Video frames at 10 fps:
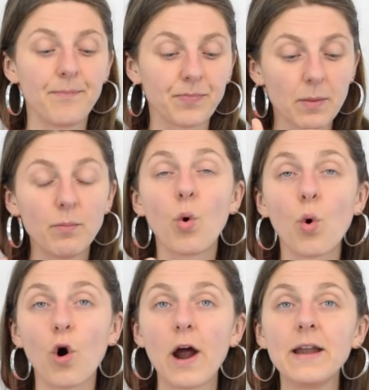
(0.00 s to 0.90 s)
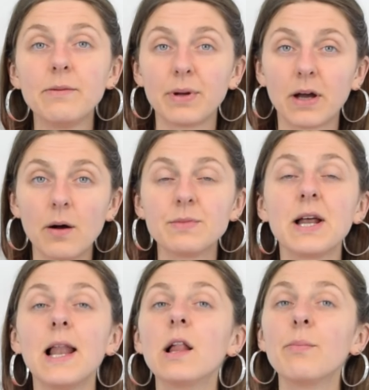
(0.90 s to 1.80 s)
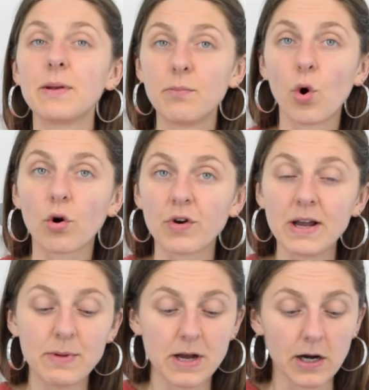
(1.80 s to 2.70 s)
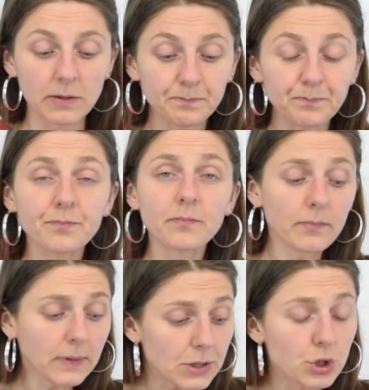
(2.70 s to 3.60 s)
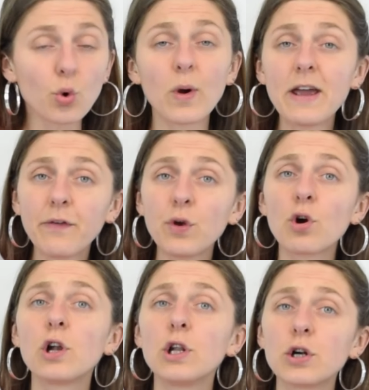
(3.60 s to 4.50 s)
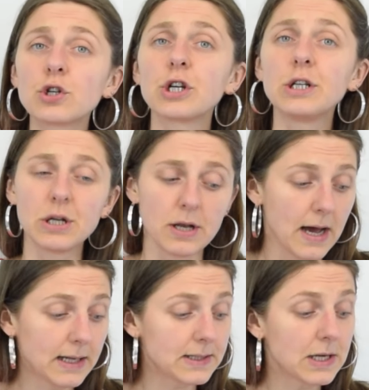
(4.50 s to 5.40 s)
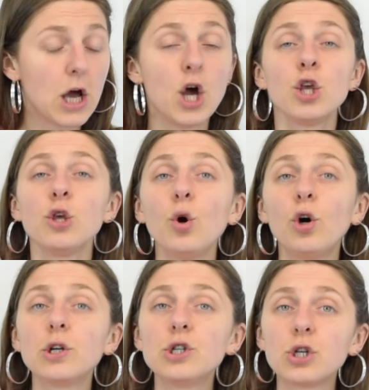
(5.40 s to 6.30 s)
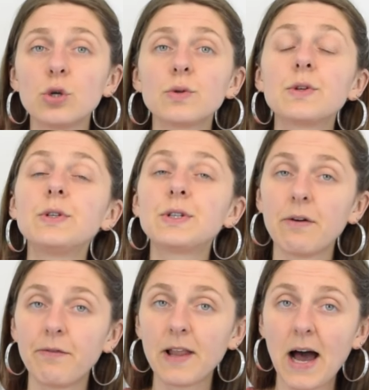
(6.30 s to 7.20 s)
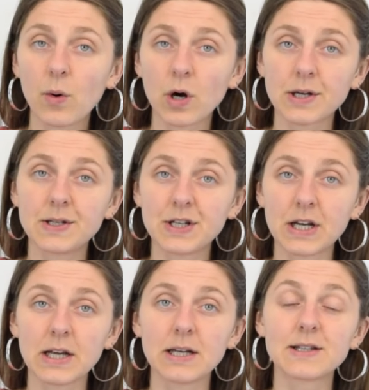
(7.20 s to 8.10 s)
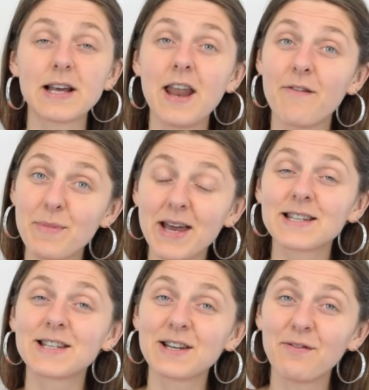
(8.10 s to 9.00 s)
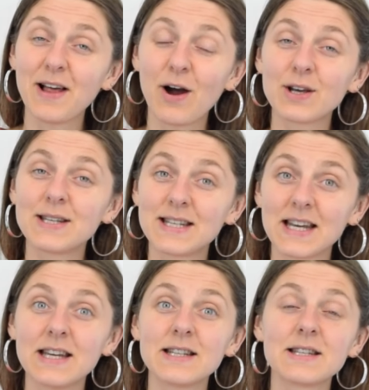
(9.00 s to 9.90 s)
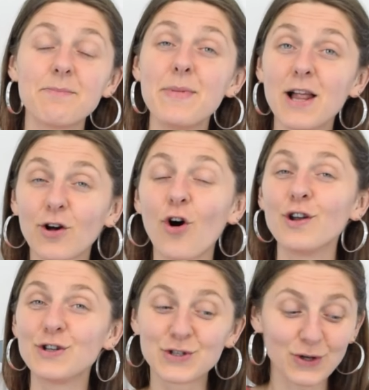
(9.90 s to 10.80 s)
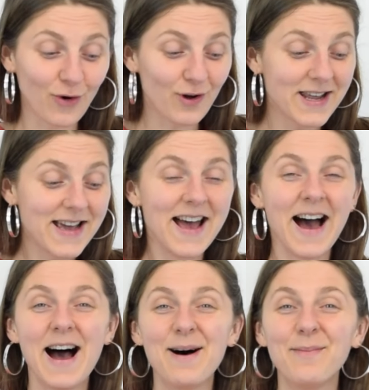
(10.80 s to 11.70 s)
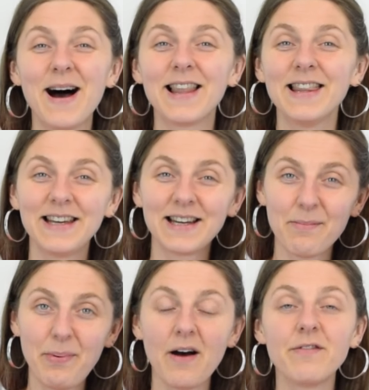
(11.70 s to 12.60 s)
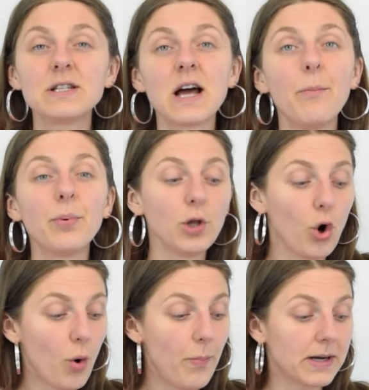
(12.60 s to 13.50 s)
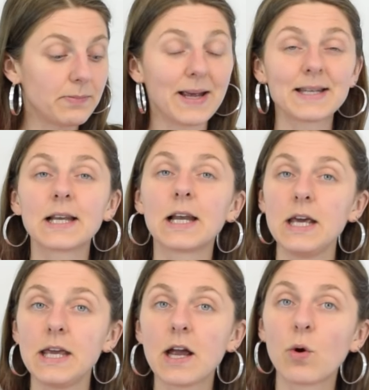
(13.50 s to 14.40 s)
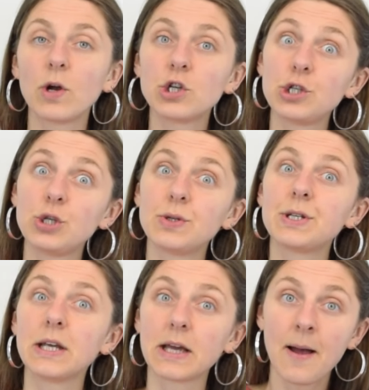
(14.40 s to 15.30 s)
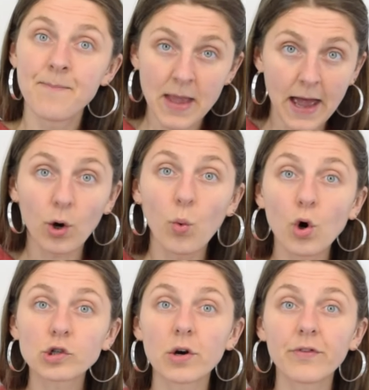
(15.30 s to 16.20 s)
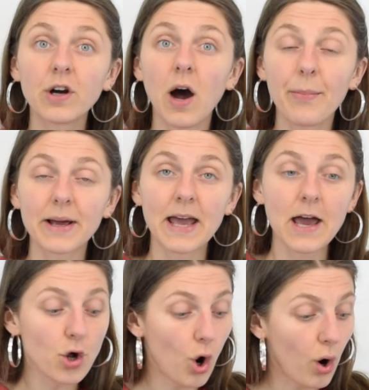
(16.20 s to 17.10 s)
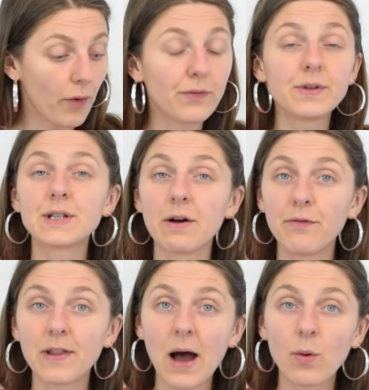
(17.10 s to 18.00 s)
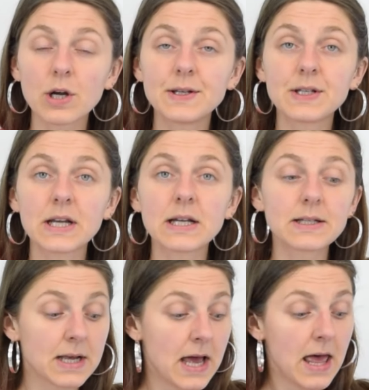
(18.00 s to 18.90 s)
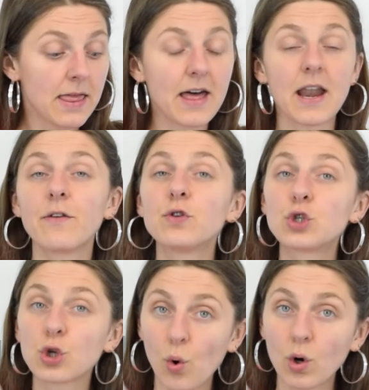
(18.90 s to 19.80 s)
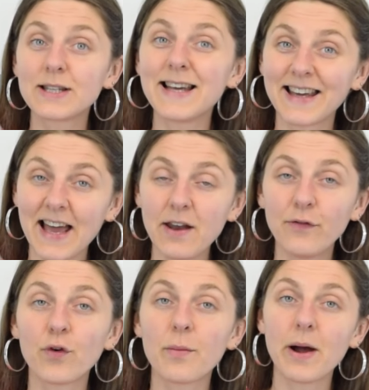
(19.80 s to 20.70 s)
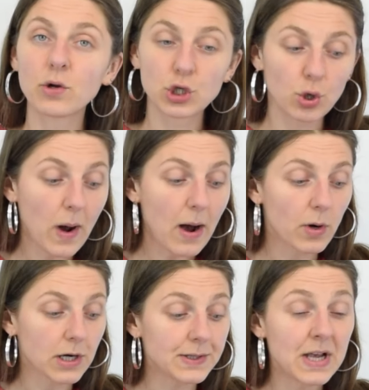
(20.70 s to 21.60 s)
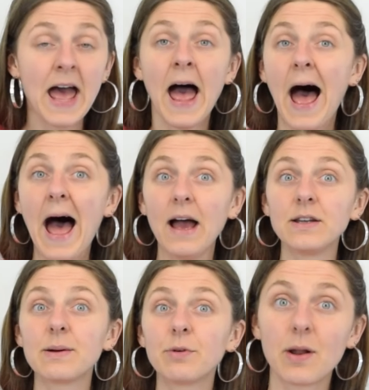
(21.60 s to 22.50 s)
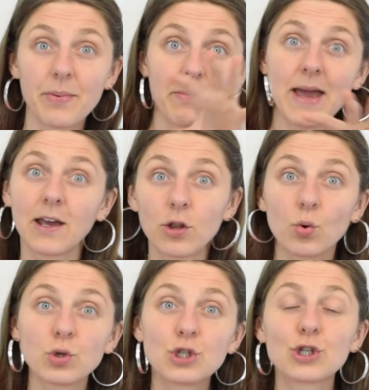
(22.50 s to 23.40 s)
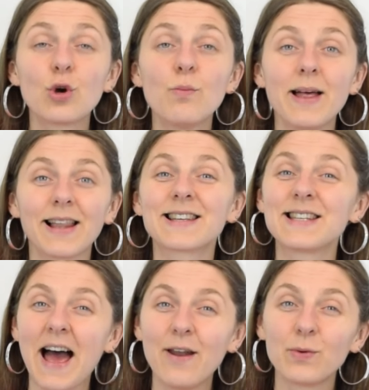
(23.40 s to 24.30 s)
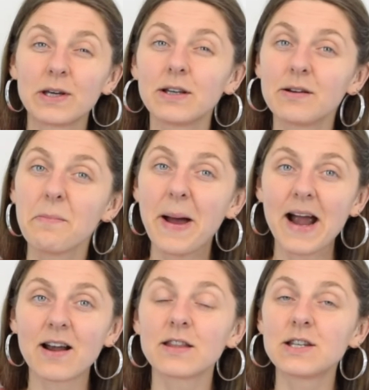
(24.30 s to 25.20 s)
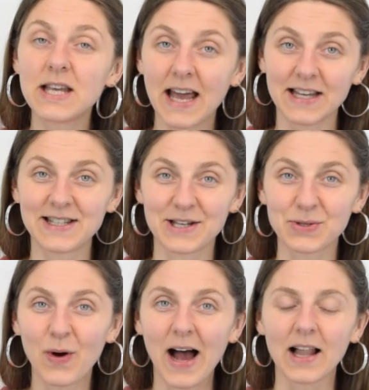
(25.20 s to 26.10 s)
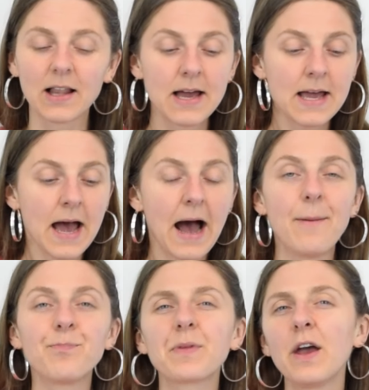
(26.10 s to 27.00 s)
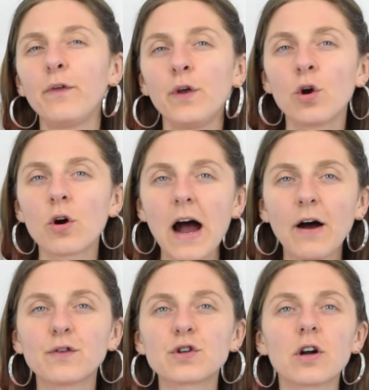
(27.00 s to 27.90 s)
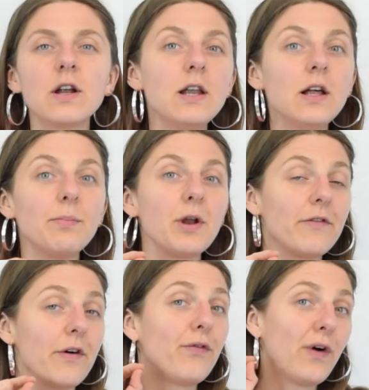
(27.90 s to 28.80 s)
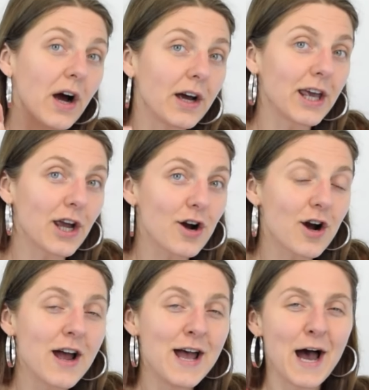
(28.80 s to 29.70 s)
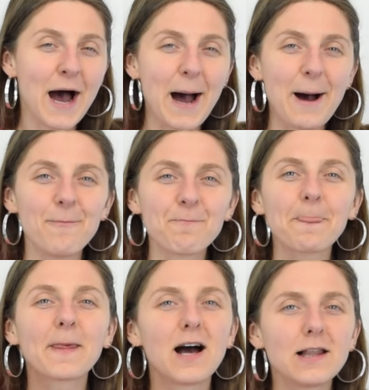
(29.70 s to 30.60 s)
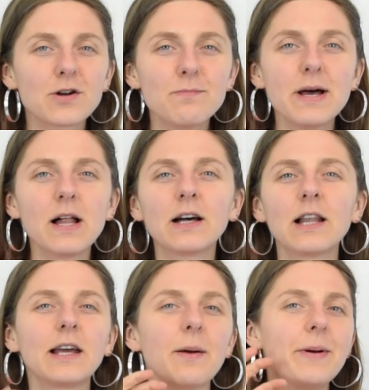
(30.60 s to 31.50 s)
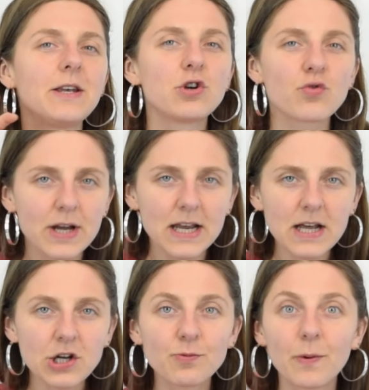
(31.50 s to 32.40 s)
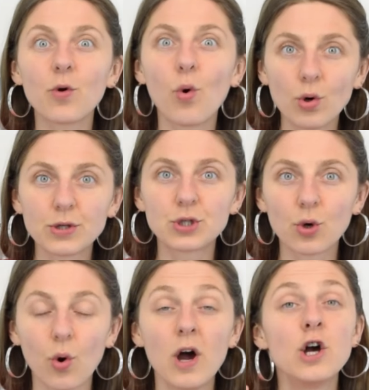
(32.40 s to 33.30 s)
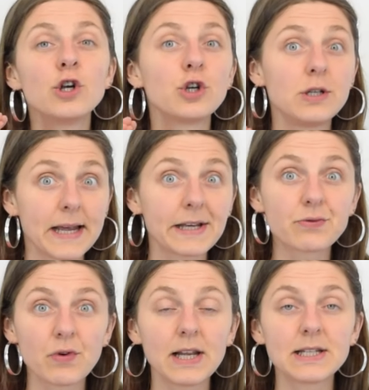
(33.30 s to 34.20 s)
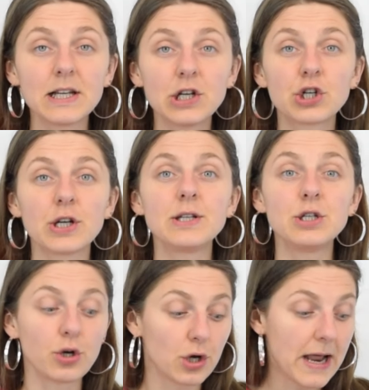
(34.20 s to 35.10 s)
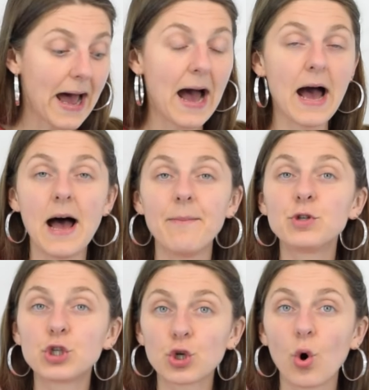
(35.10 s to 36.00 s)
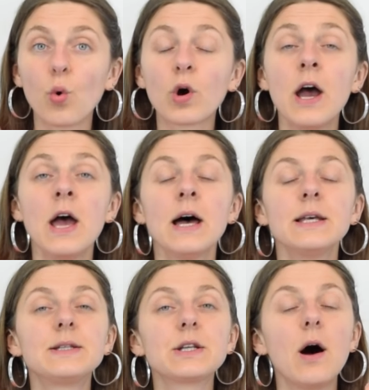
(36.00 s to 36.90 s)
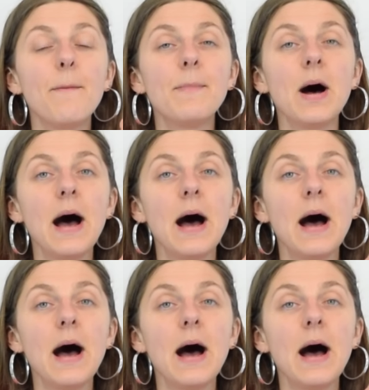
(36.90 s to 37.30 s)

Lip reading: more and becomes a little bit more creamier. So if you're allergic to nuts, you could use sunflower seeds, and I've made a sunflower seeds milk on its own. I'll link above and down below, but basically here we're just using 1/4 cup again of sunflower seeds that I've soaked again for about 2 hours, and I'm to be making those 2 milks, and we can compare the taste as well. If you're after a little bit of a funkier color milk, like a bit greenish but also should taste really delicious, you can soak some